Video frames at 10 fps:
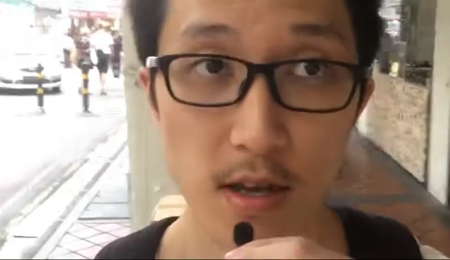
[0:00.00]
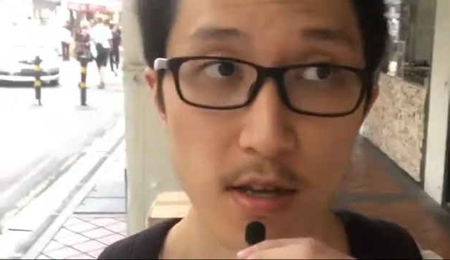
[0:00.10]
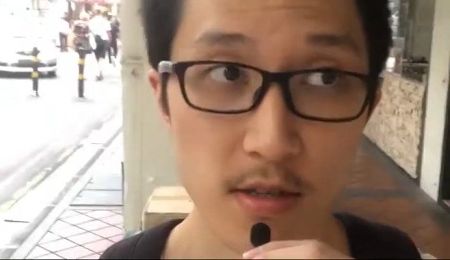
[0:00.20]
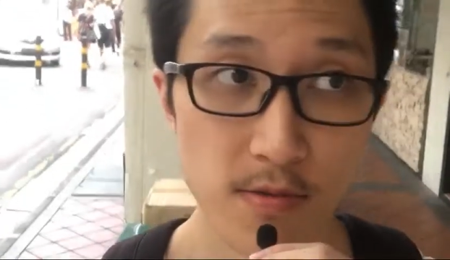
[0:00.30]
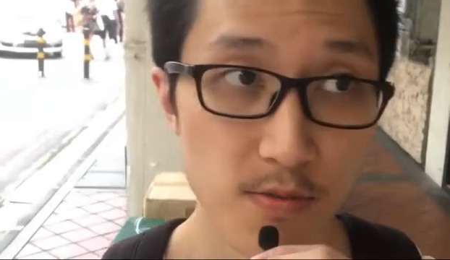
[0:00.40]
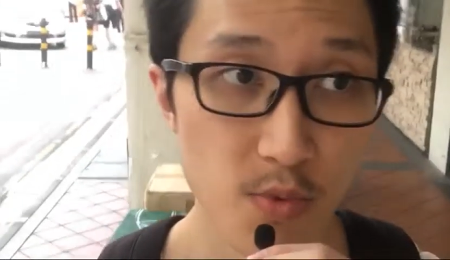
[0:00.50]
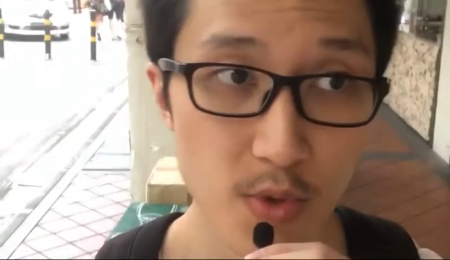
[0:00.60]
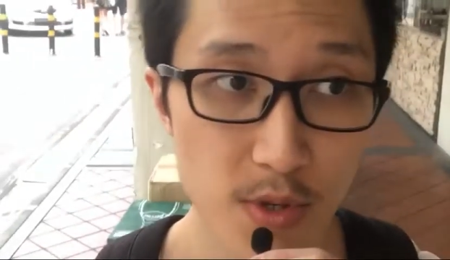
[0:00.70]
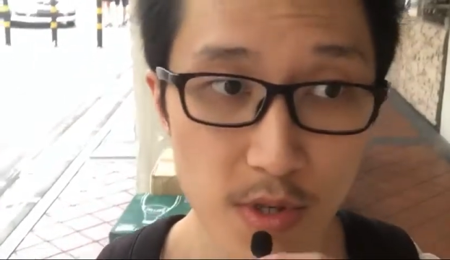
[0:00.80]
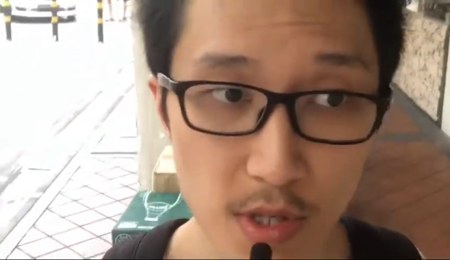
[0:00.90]

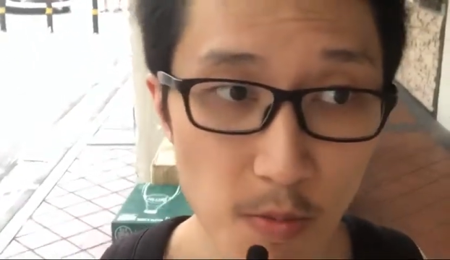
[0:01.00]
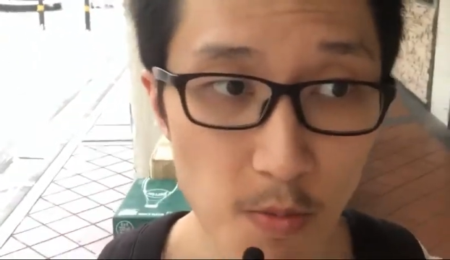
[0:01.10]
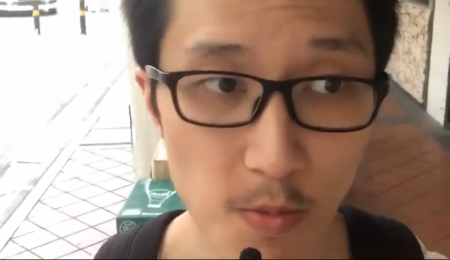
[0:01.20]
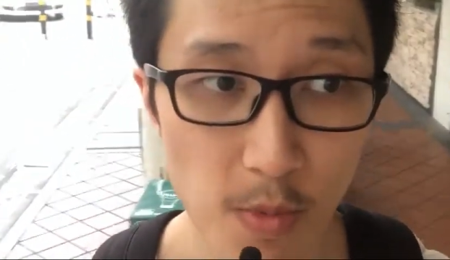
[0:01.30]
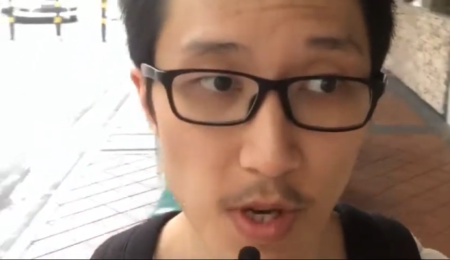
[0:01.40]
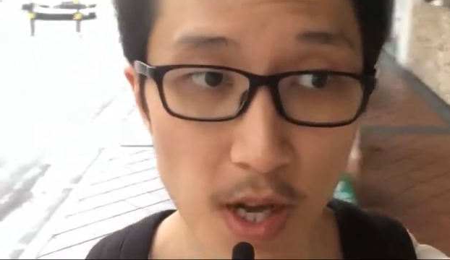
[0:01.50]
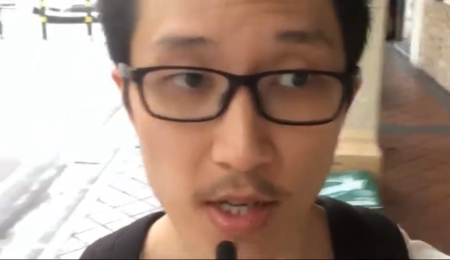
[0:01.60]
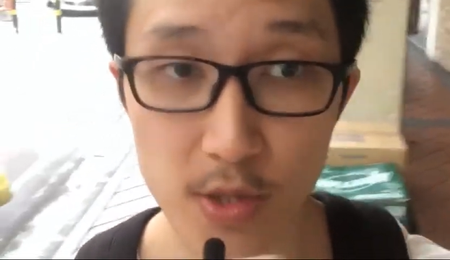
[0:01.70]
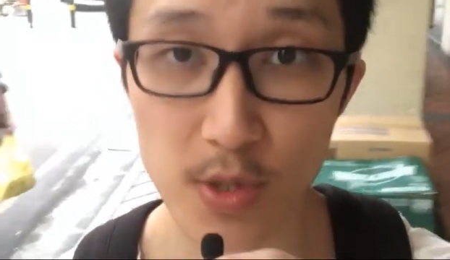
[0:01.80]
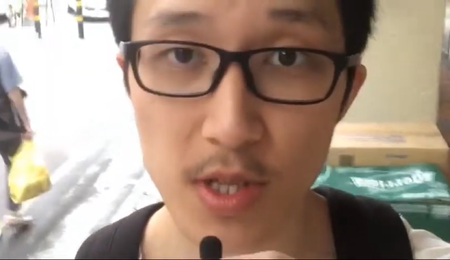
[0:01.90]
And some
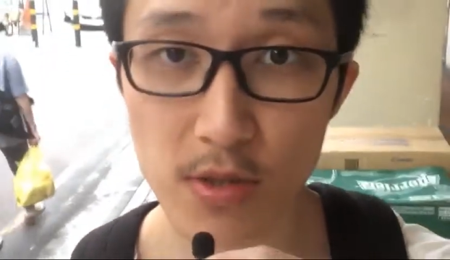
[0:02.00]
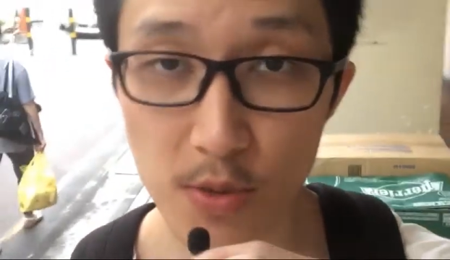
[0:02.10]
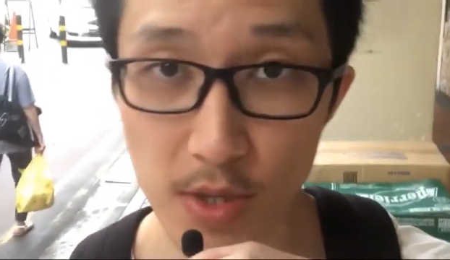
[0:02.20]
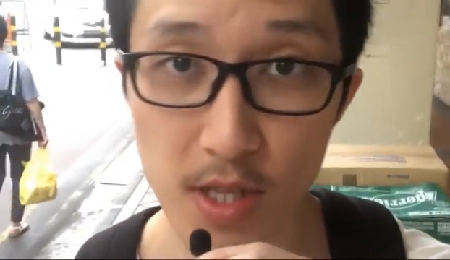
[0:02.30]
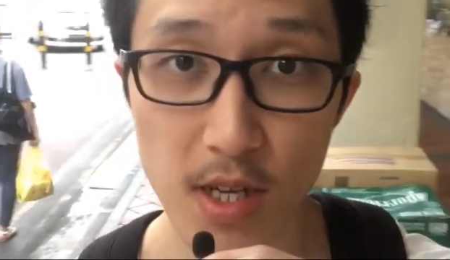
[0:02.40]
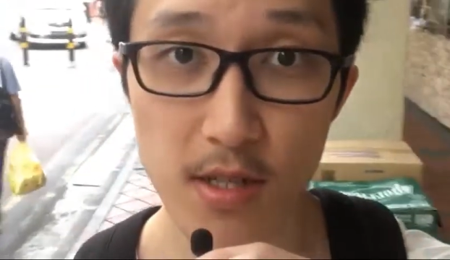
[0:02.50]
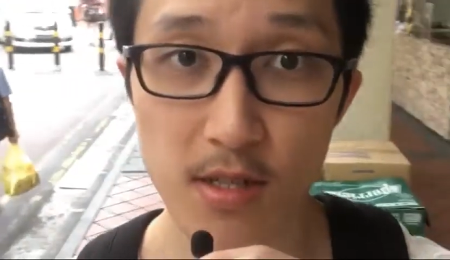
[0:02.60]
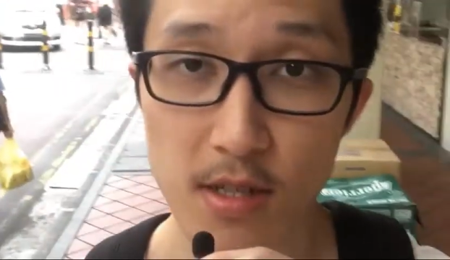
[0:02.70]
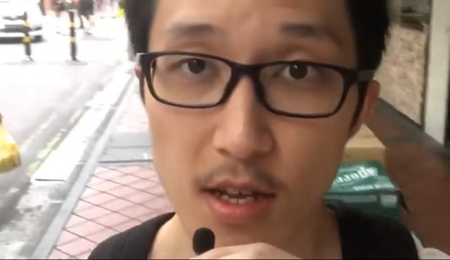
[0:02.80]
actually are doing that.